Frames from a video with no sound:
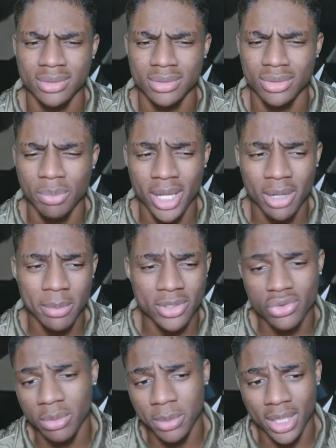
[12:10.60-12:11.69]
You better be
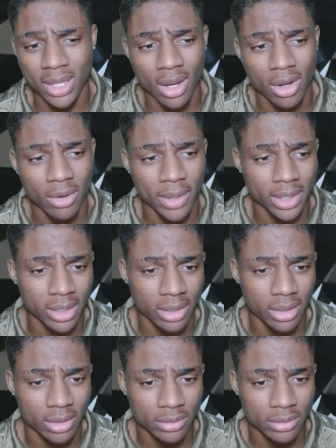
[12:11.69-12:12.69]
screaming at that car right there.